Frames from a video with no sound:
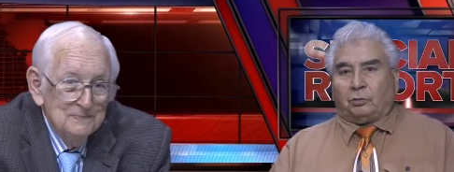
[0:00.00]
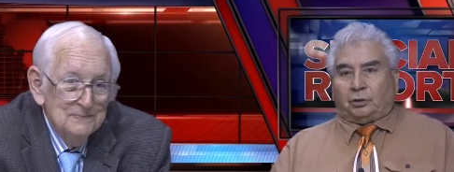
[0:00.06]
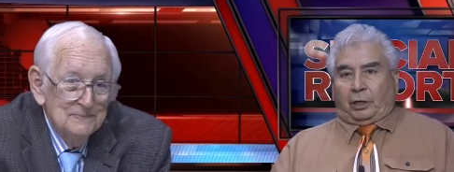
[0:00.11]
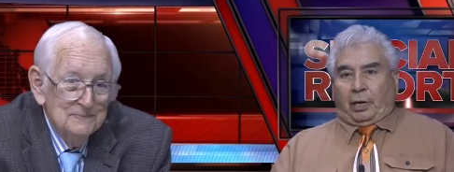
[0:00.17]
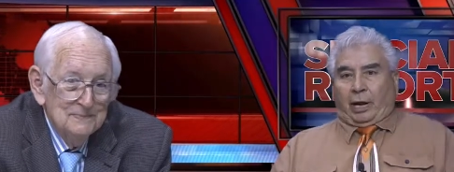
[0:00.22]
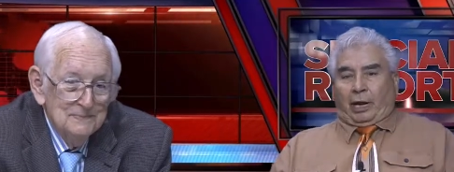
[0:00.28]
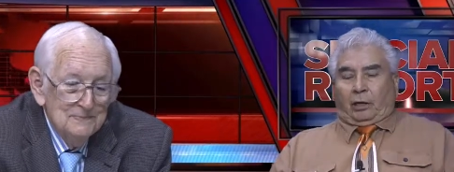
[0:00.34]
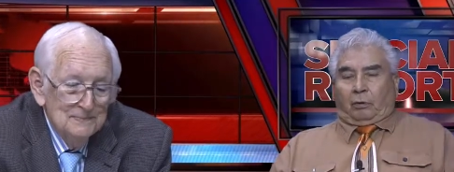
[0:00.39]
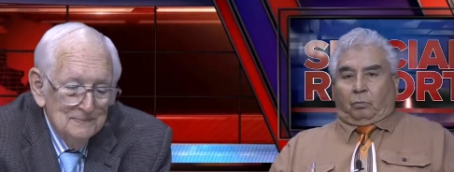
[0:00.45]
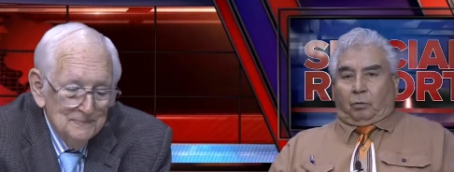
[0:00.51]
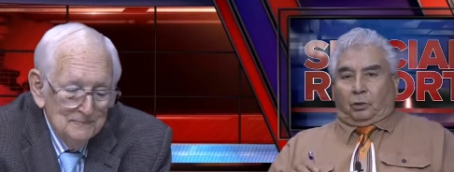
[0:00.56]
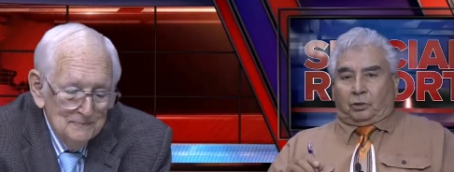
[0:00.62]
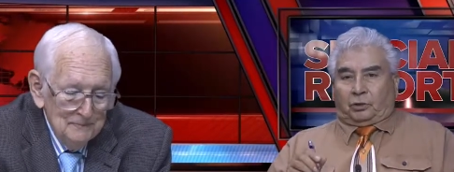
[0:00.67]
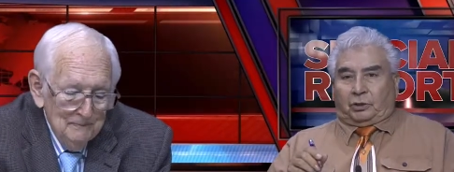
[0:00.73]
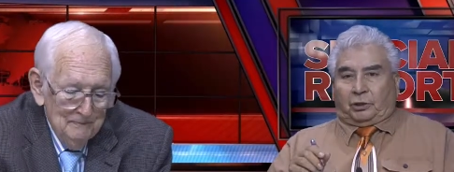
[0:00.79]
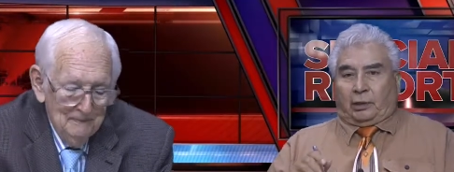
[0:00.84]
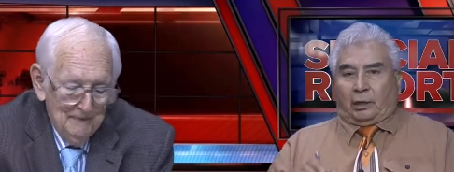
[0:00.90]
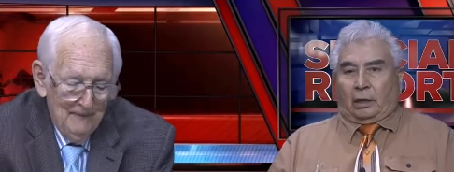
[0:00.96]
Speaker 1: Chad
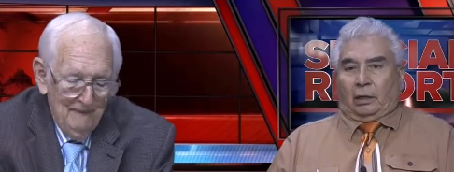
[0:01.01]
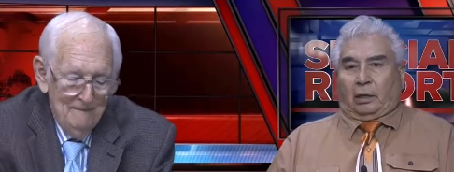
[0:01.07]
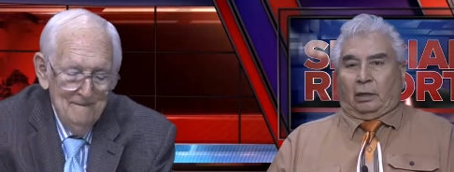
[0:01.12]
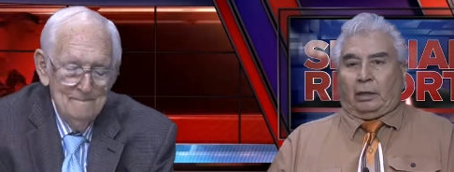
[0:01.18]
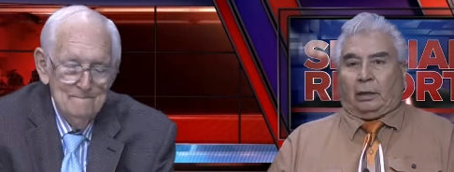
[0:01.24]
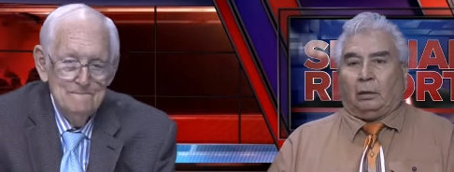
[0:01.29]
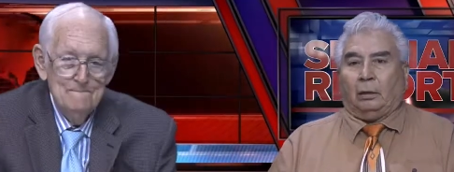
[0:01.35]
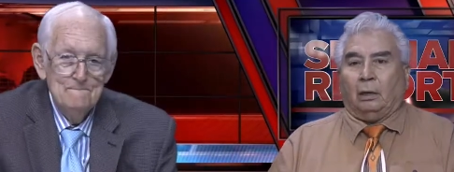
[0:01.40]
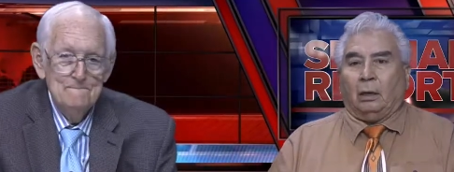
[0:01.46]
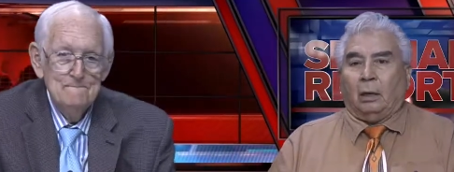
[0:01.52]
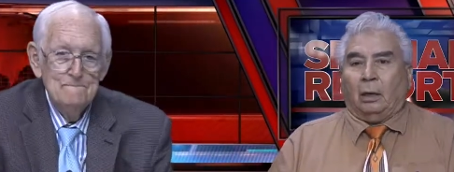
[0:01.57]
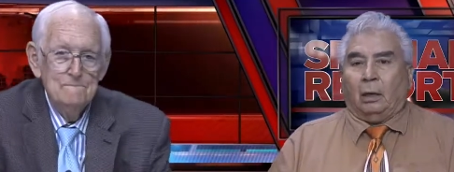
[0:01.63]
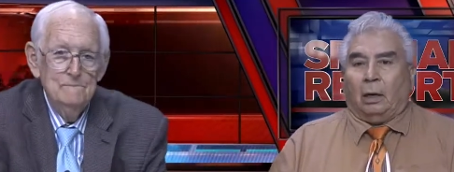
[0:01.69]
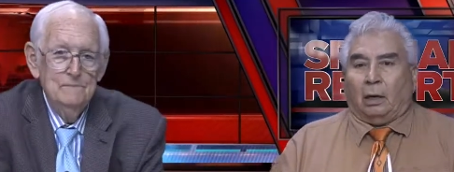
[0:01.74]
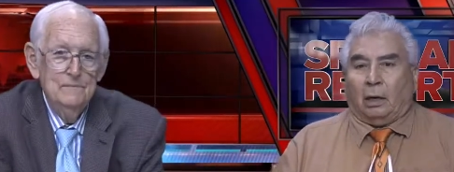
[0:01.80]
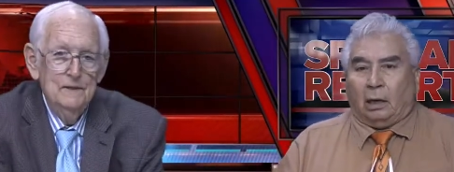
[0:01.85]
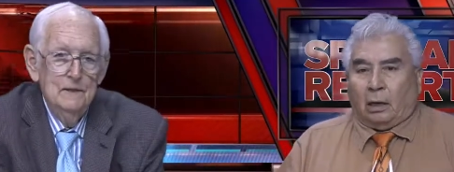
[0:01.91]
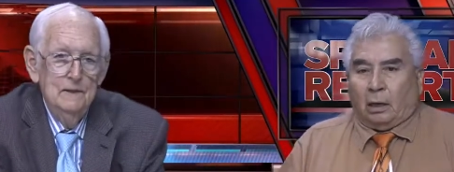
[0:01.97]
was yelling,
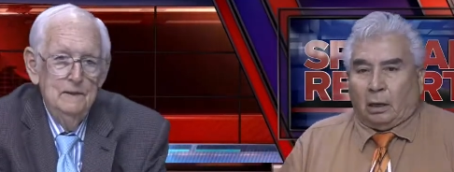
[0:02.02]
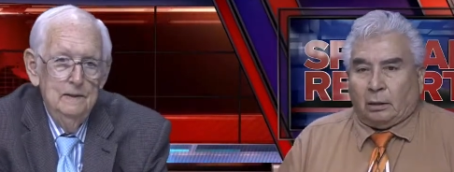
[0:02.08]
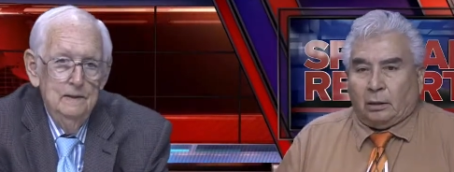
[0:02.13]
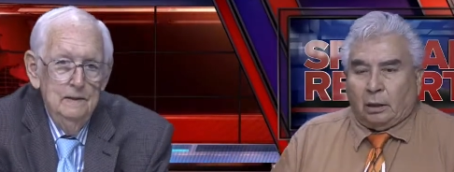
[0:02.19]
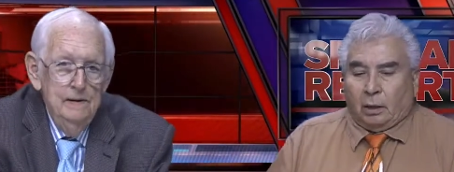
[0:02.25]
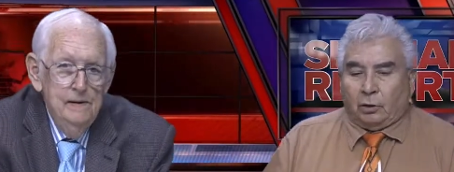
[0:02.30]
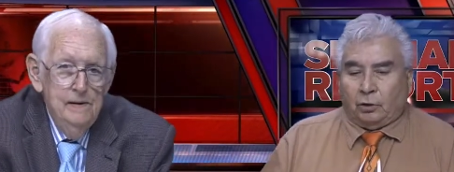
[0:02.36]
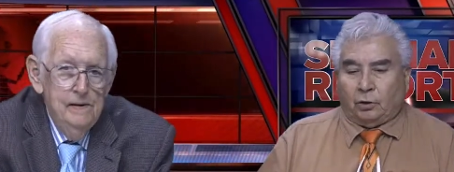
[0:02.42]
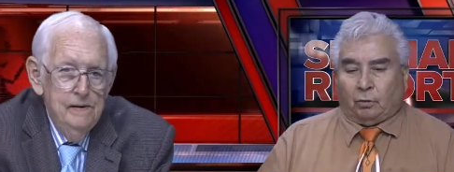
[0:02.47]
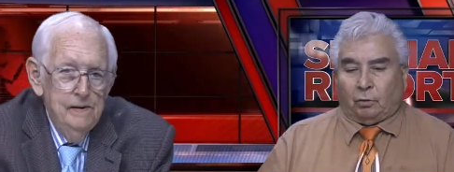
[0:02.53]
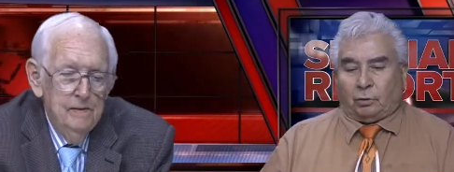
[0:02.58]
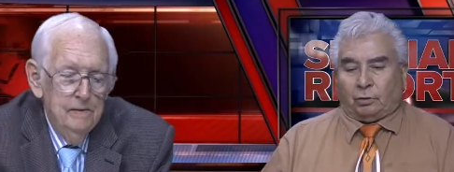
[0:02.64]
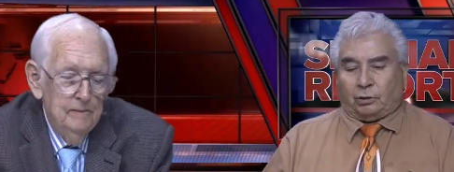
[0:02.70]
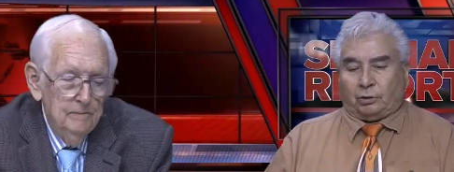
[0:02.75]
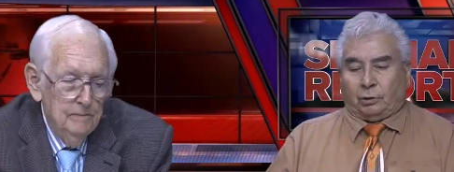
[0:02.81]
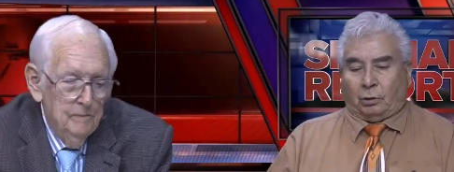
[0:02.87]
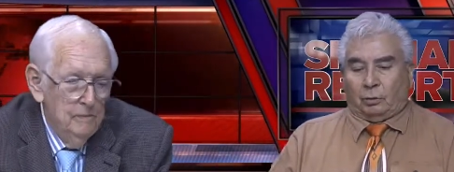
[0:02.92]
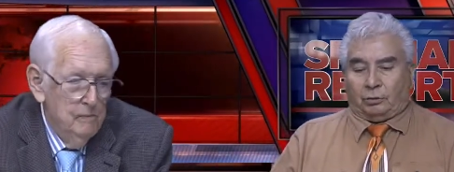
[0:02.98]
uh, "You're
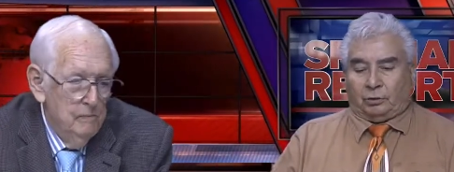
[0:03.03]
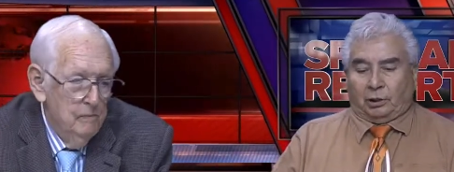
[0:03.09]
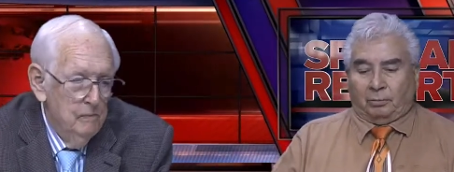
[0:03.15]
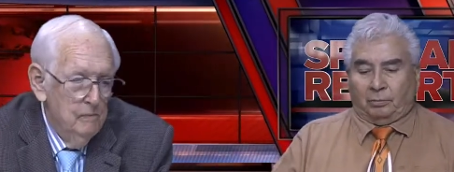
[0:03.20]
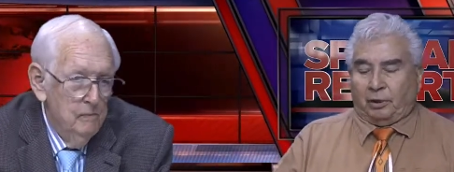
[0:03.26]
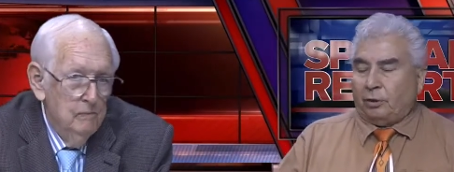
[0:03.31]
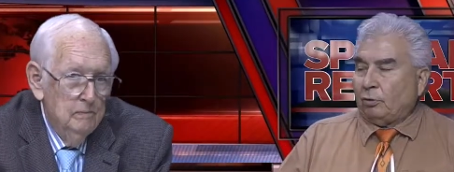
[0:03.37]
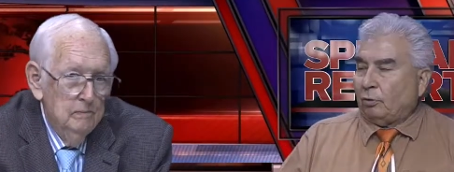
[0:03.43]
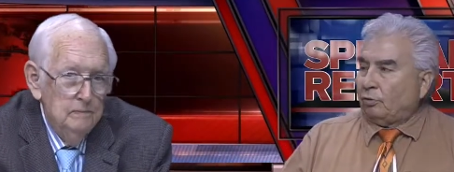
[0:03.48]
assaulting me. You're